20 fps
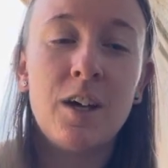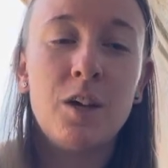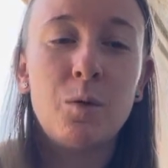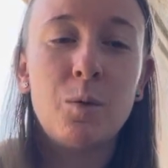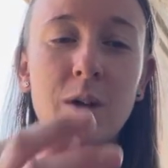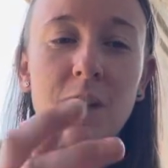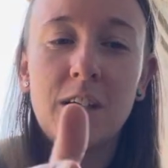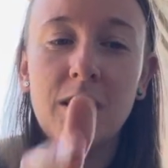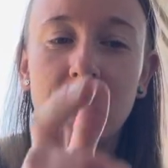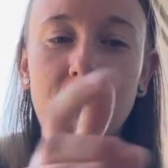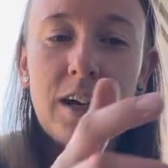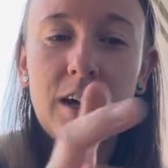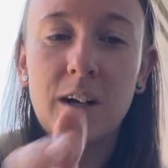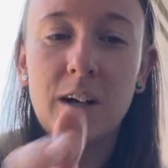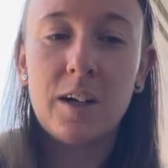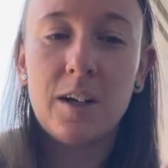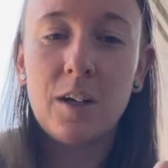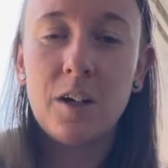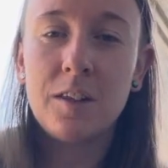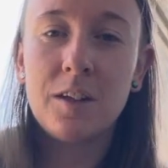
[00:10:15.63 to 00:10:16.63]
We can
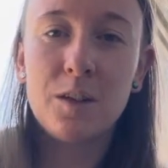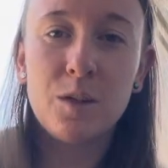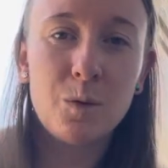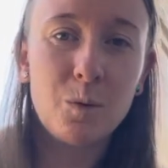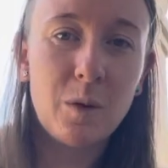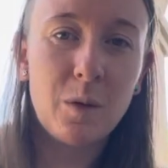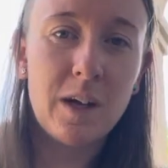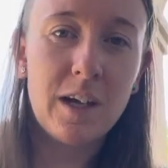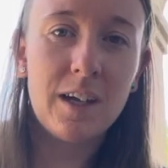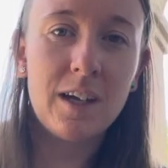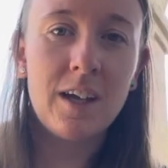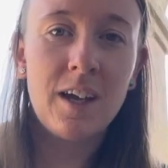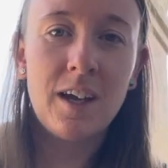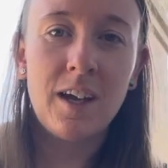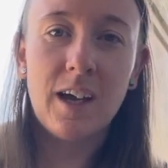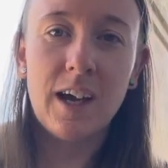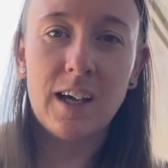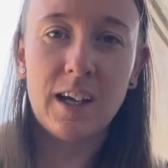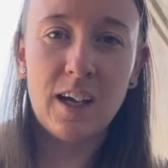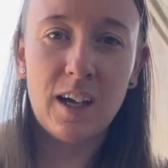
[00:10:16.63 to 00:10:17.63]
carry on this way.
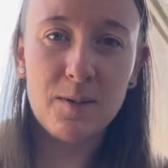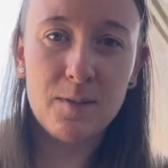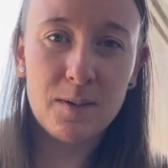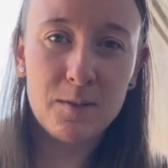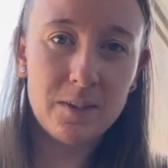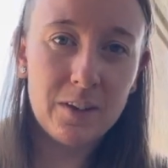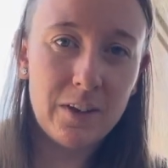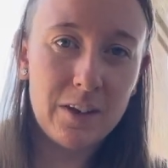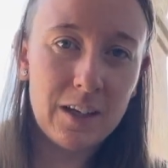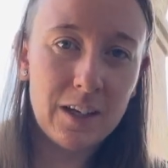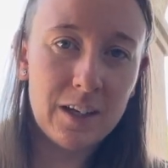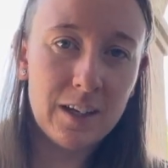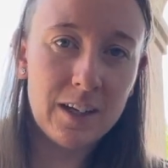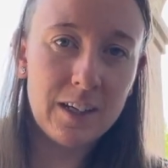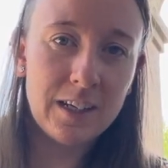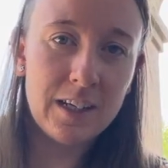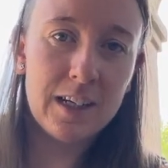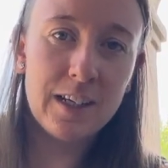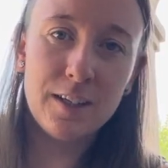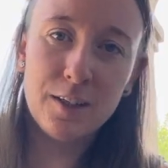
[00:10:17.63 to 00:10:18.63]
I have everything I
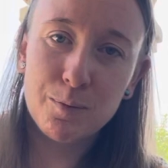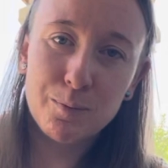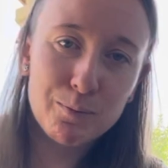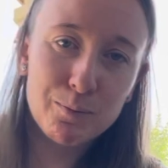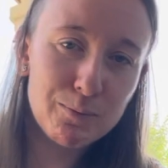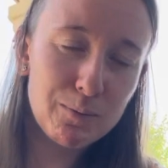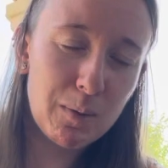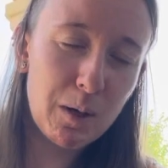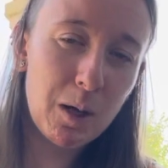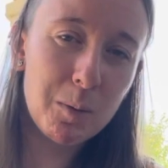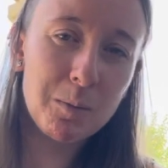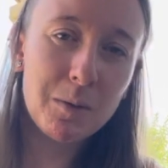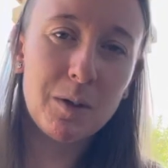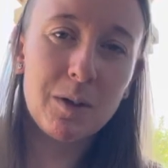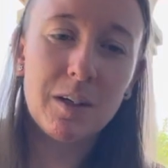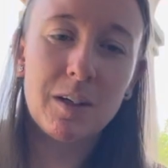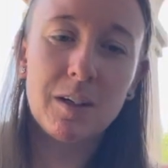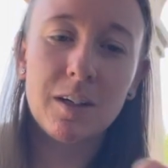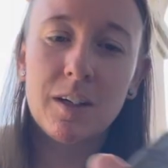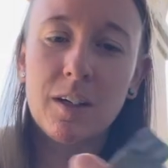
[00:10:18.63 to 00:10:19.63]
need. I'm
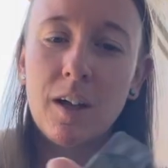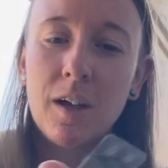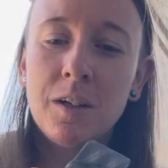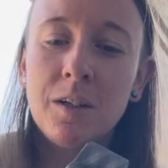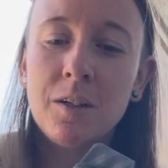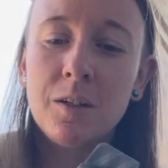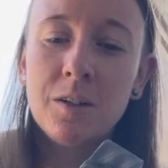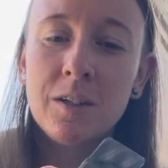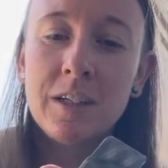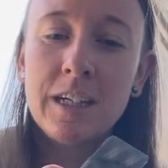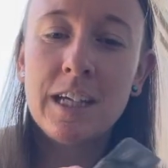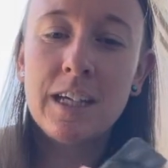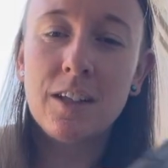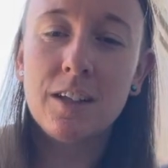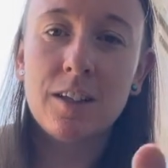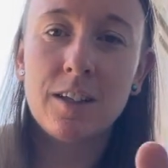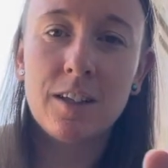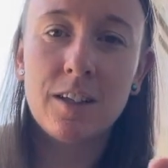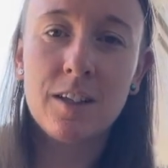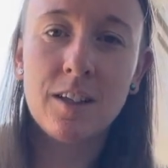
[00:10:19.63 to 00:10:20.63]
good. Underneath,
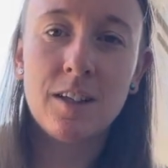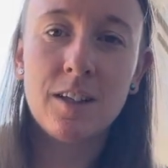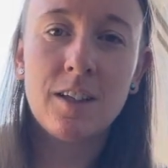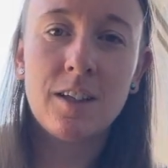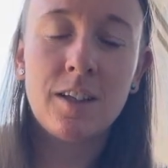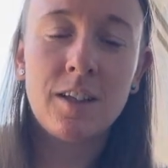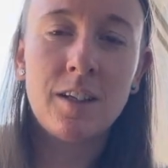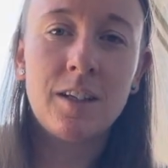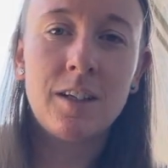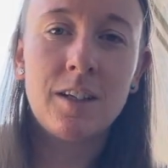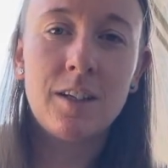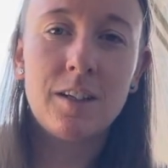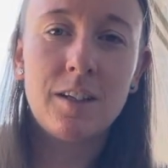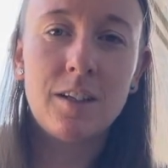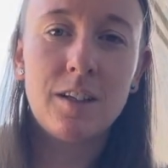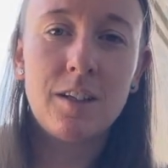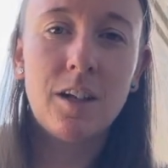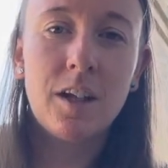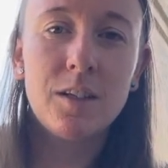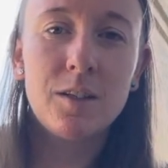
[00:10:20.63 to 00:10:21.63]

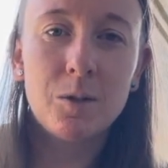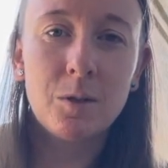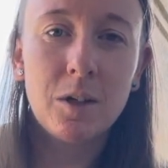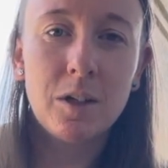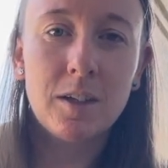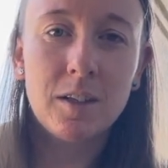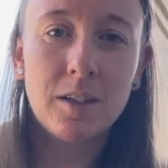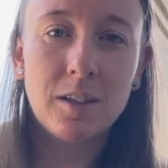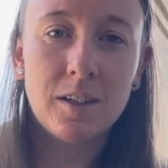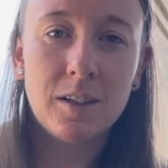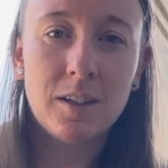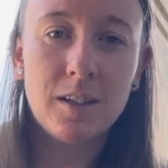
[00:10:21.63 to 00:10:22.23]
not so good.